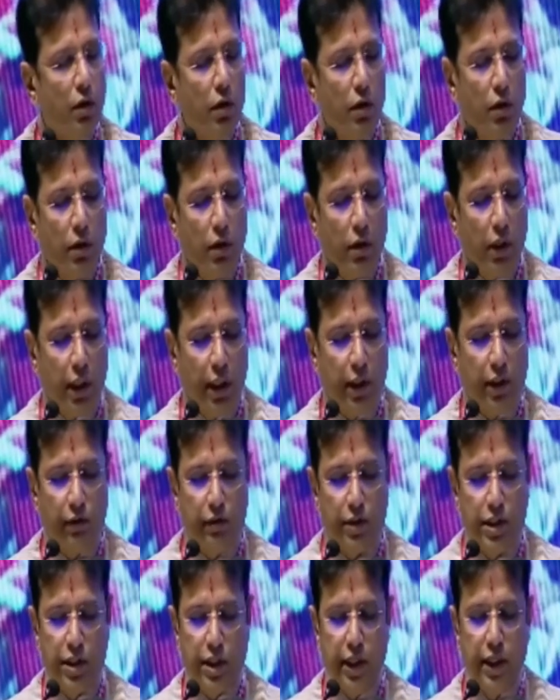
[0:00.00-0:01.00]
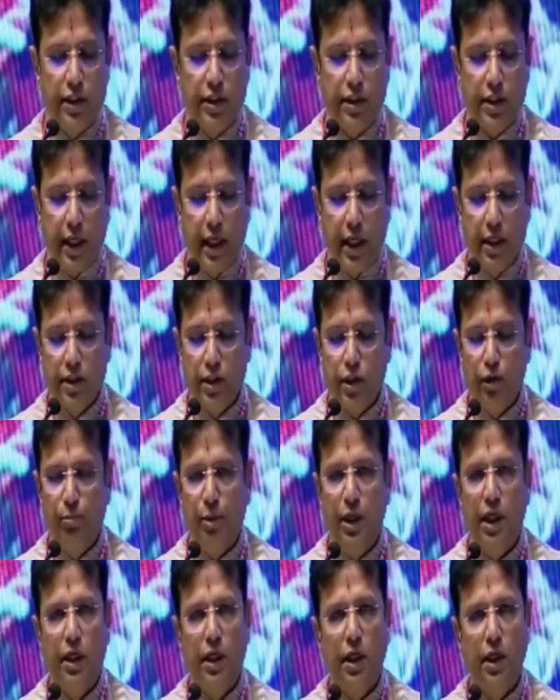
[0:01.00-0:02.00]
As our state stands as a
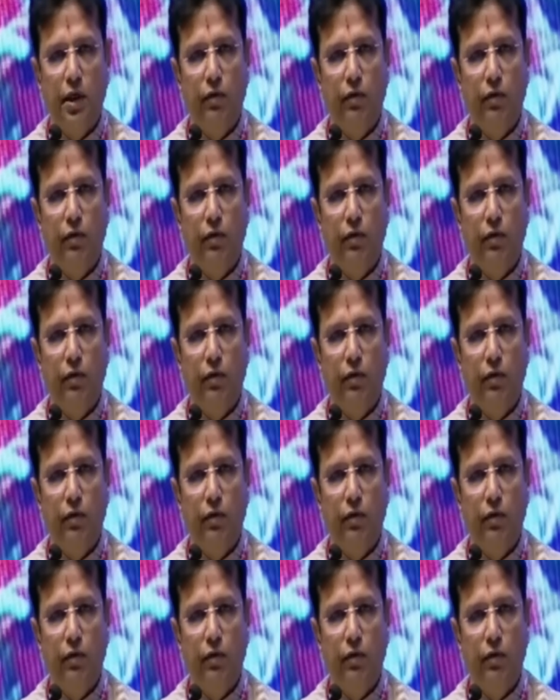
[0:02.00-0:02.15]
beacon of